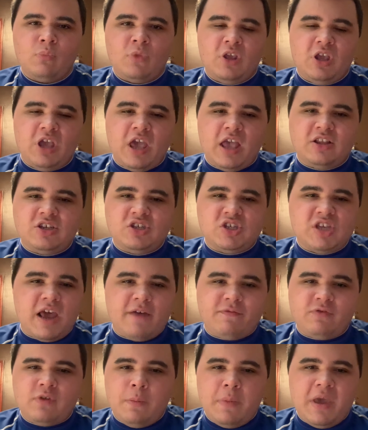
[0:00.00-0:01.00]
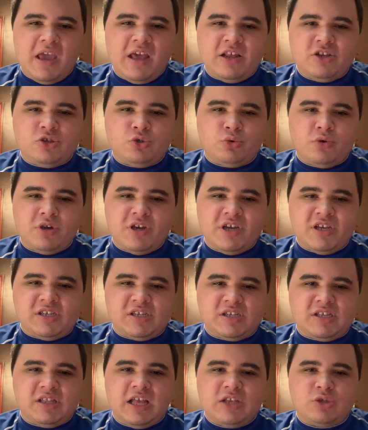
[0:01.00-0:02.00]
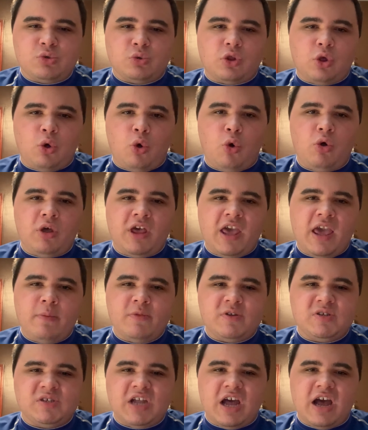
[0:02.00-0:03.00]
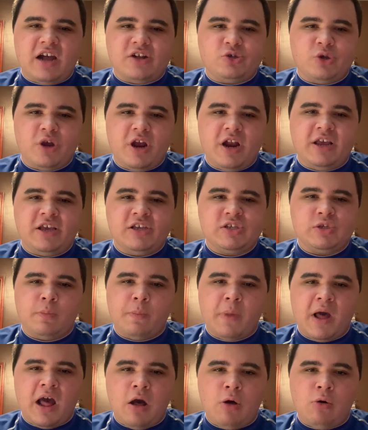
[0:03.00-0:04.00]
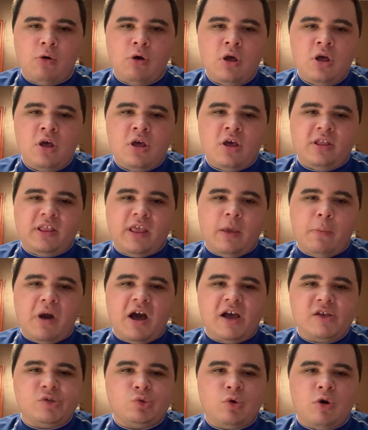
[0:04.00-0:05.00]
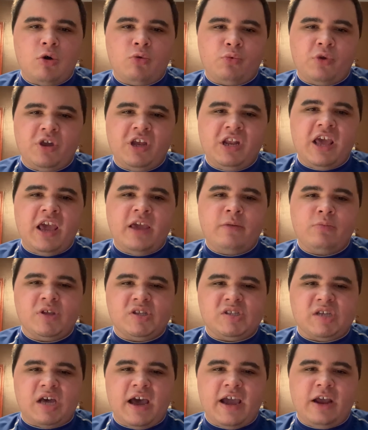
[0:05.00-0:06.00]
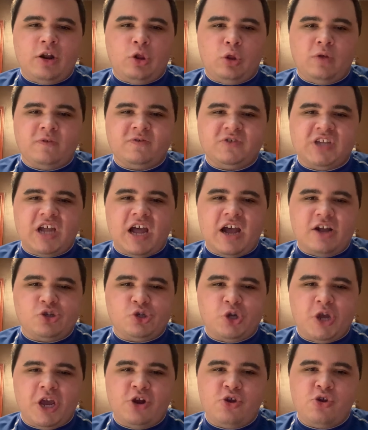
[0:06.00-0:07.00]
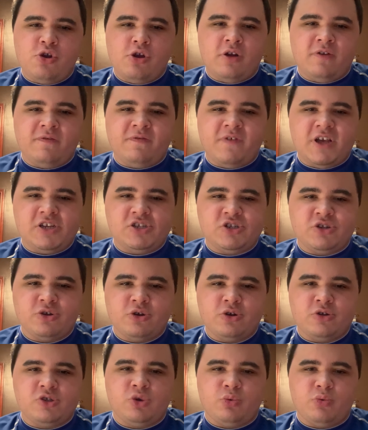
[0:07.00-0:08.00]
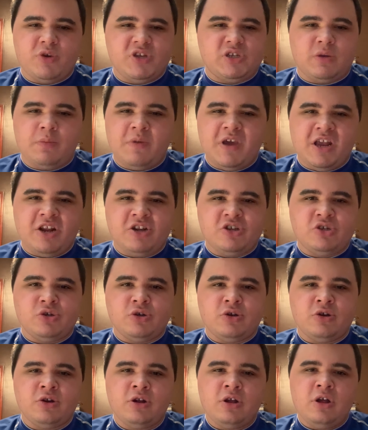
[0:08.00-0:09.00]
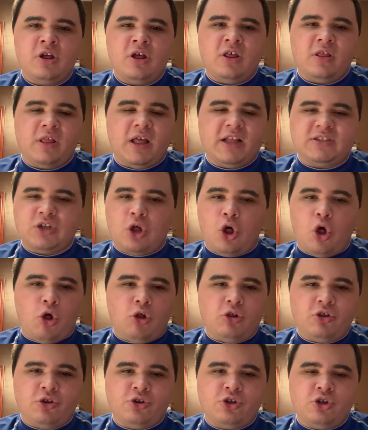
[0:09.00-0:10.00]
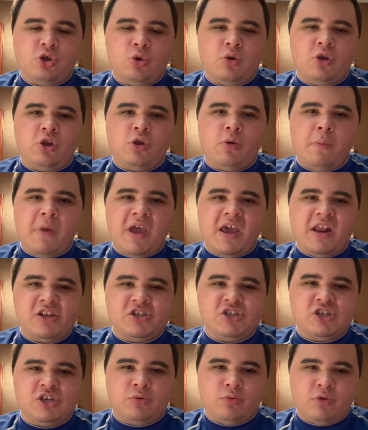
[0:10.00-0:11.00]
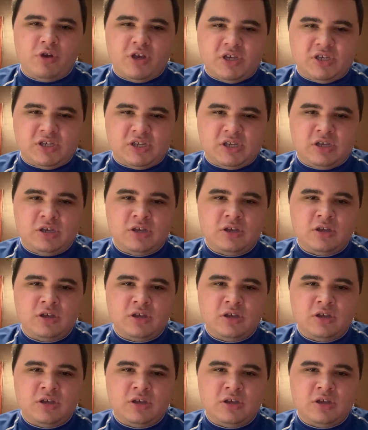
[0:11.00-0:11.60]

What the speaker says: You just have to manage risk. That's what the whole game of stock trading is about. They might as well rename the title of stock trader investor to risk manager. That's all you're doing. You're managing risk.